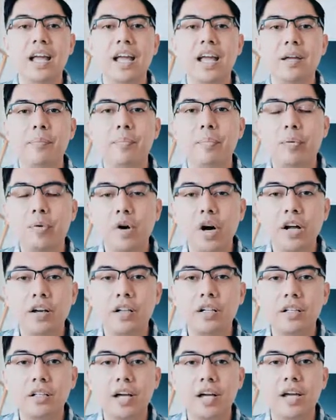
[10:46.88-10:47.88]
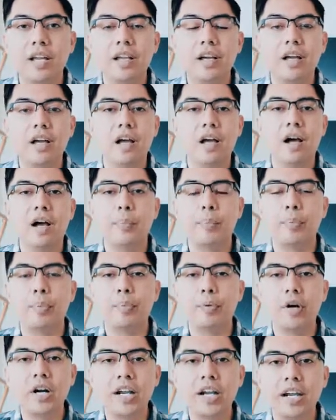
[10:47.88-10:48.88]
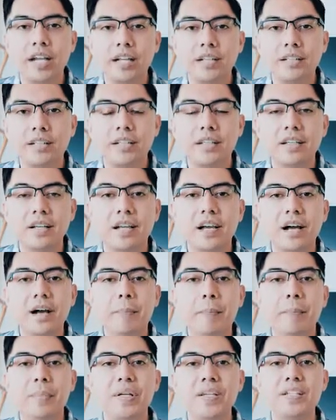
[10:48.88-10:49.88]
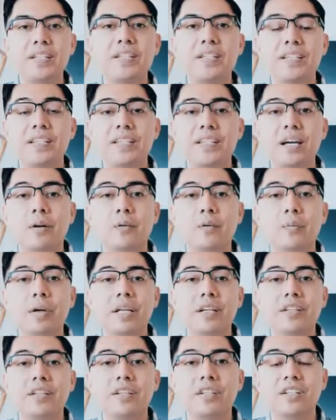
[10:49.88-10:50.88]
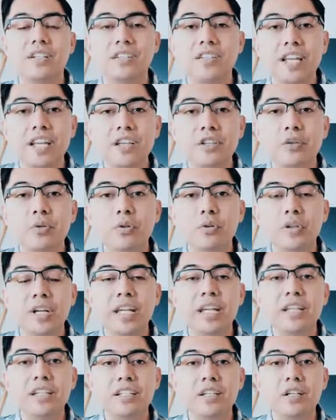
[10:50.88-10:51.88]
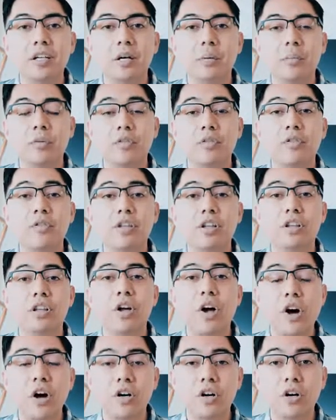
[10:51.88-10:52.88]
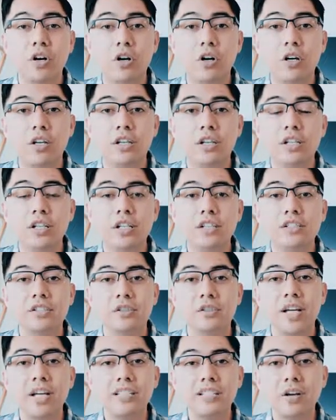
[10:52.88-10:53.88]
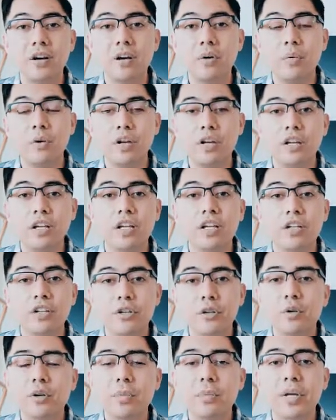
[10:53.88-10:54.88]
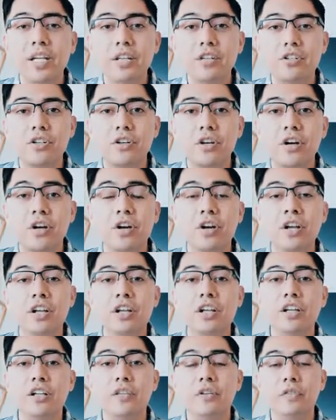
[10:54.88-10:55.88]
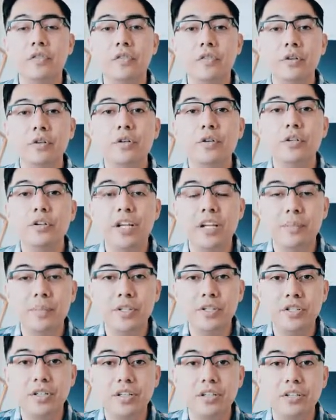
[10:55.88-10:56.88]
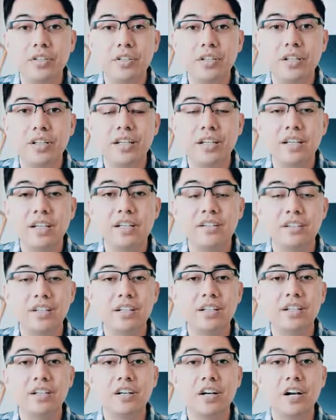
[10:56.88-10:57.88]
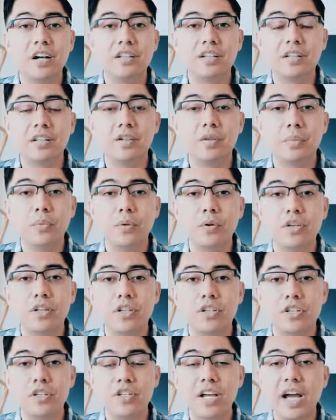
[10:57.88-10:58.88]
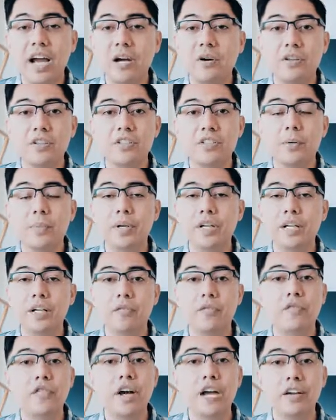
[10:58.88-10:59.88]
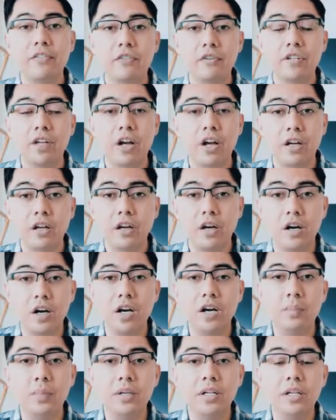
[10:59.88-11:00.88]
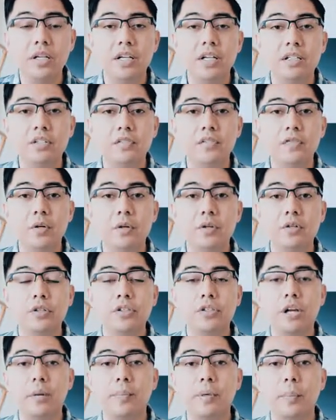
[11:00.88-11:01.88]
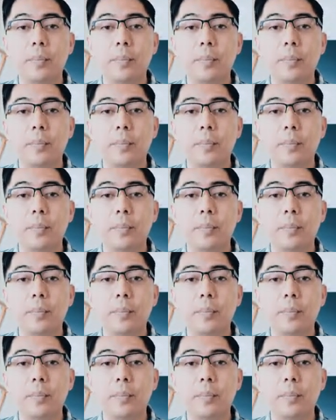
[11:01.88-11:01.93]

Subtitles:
a product line, a brand, a business that will make us continual income for the long haul. So that's how I want you to make sure you view your images. Is it going to cost a little more than just hiring somebody on Fiverr.com to Photoshop